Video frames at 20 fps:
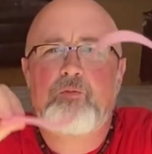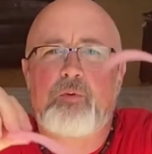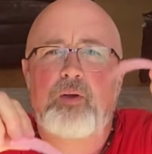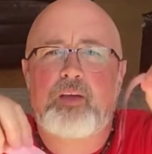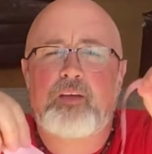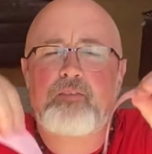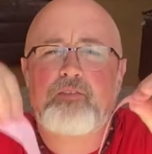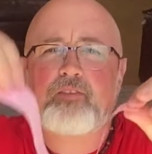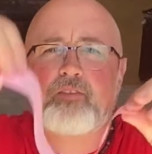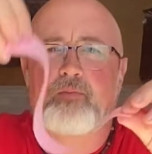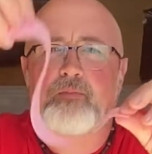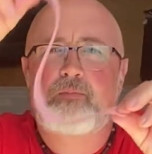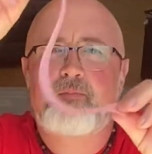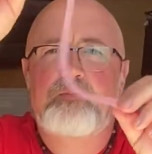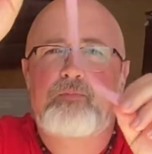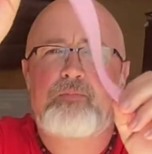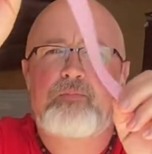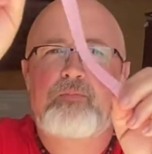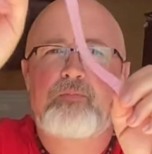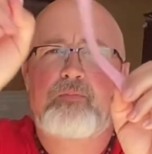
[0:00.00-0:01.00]
waves,
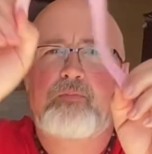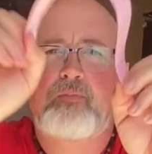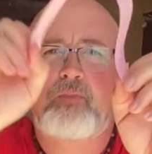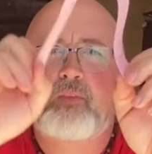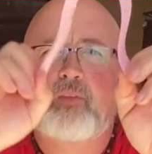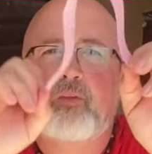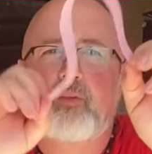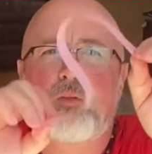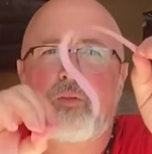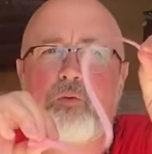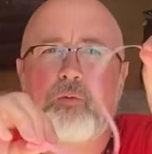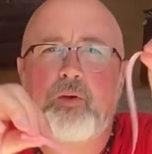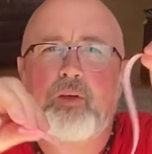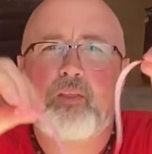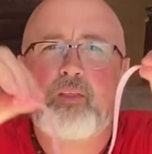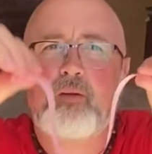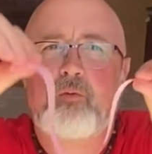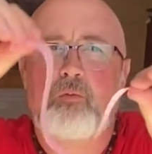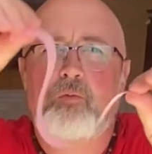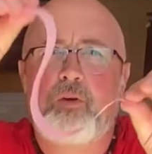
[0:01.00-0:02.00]
the way
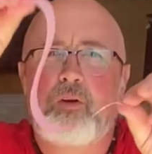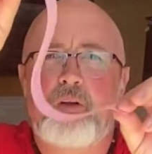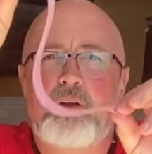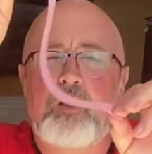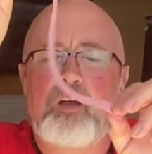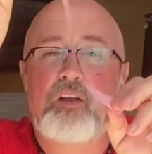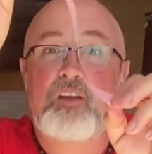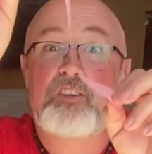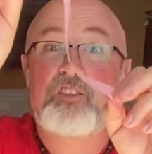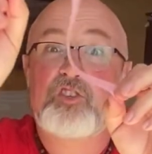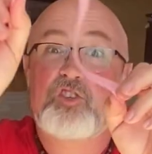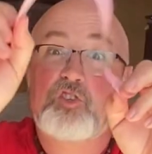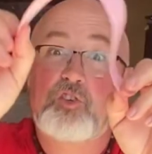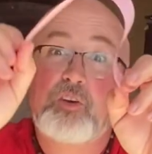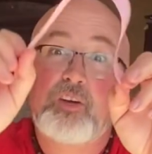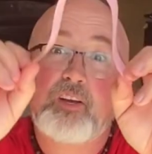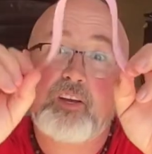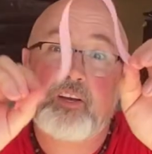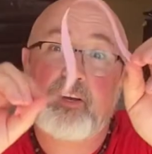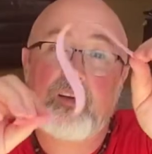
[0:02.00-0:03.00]
they work on a
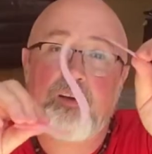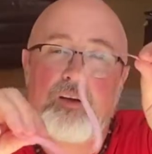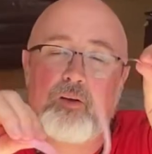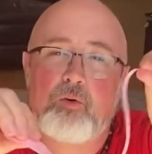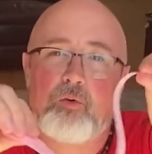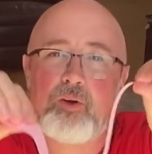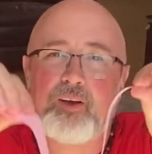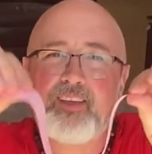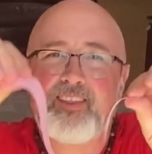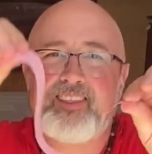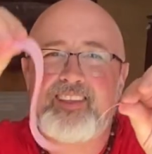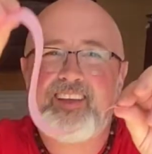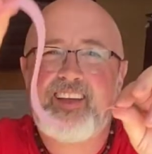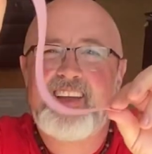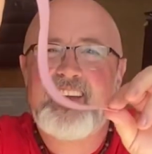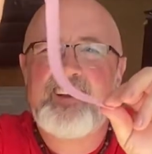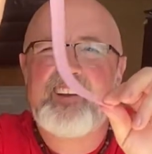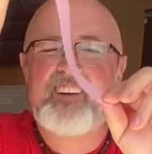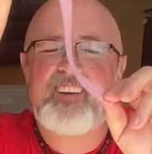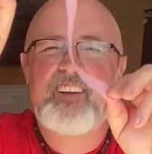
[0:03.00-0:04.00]
string or in the
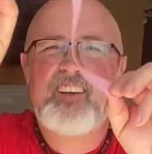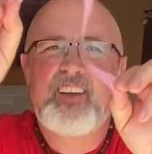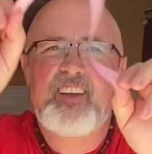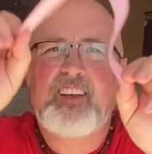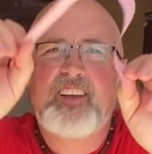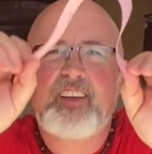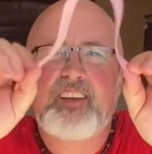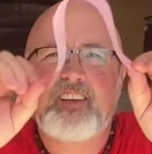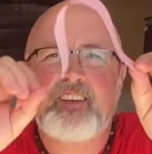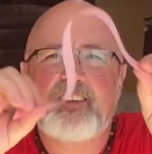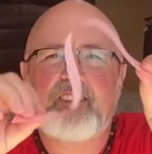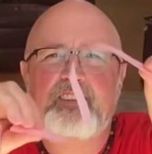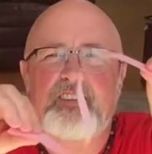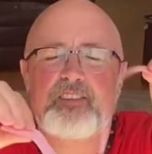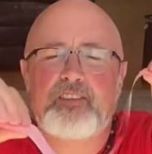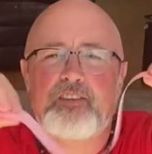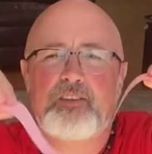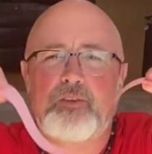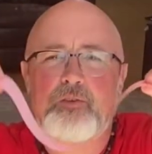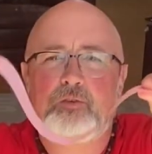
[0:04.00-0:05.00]
air is
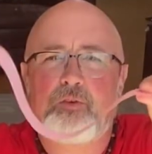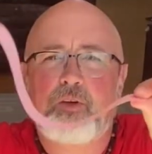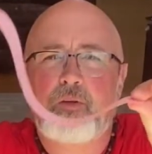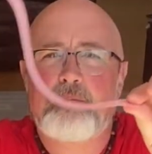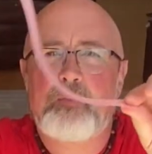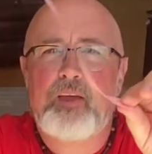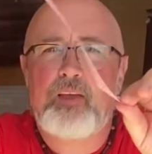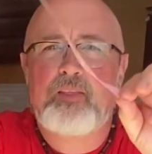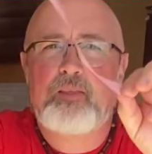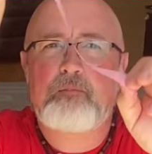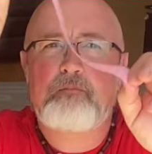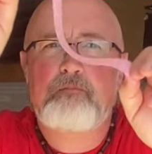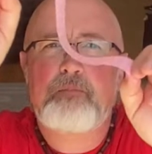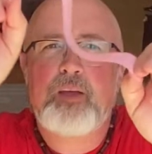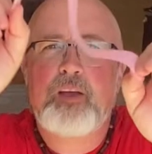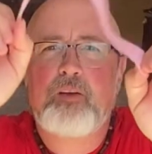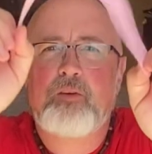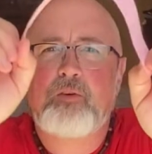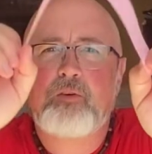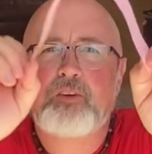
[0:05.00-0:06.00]
you can make them
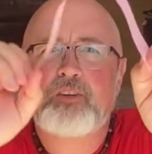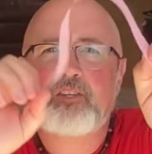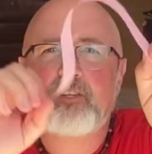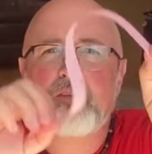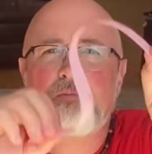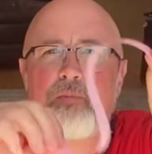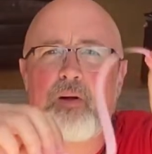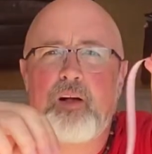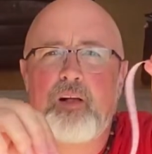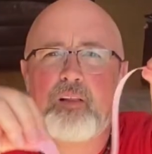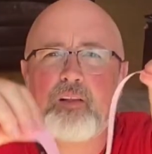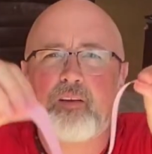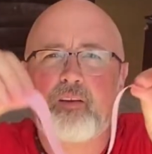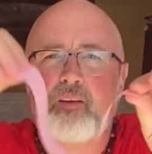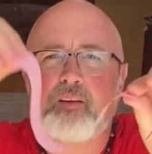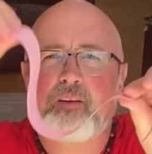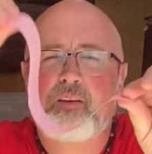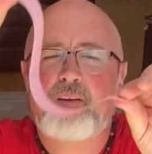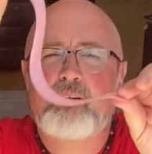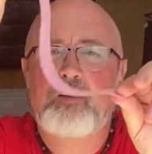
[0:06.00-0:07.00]
bigger or
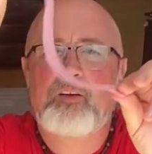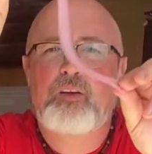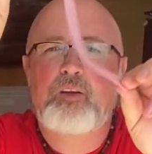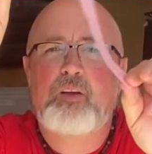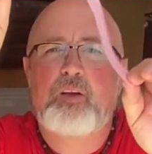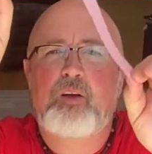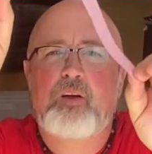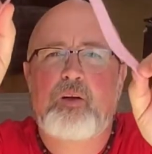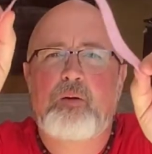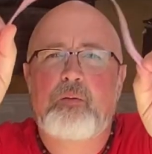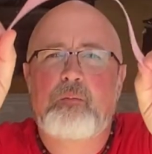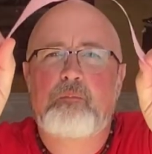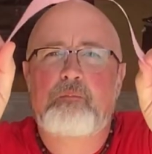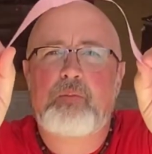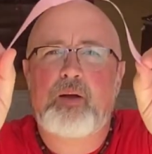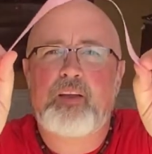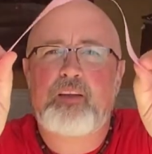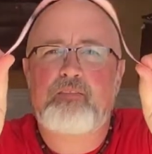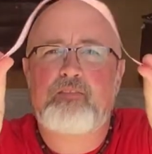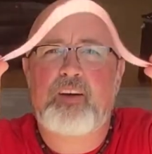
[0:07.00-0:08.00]
smaller
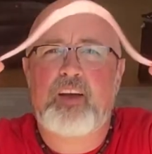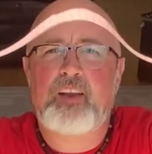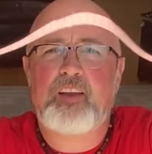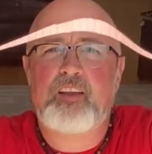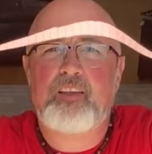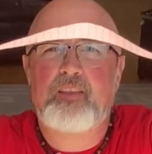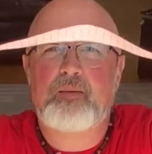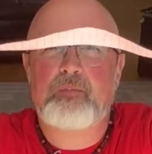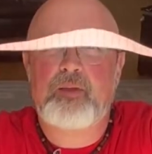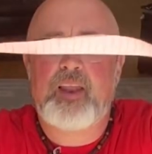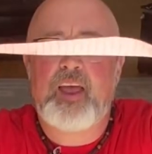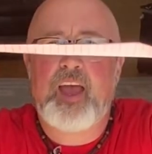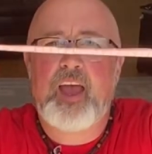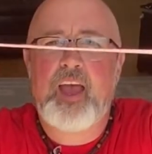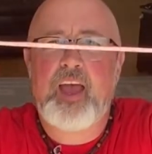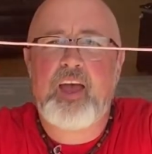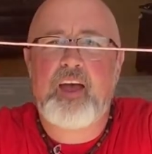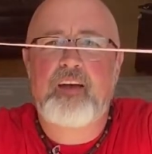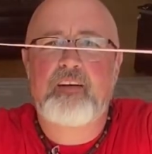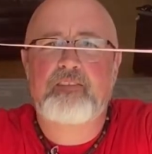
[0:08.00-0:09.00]
by dividing them in
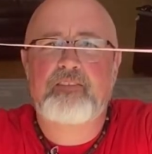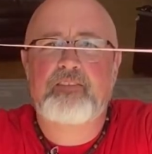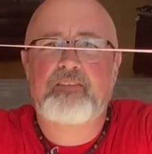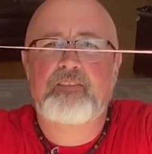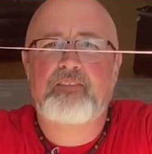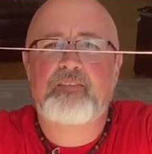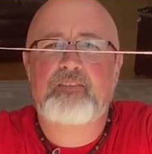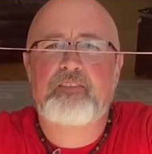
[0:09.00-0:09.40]
half.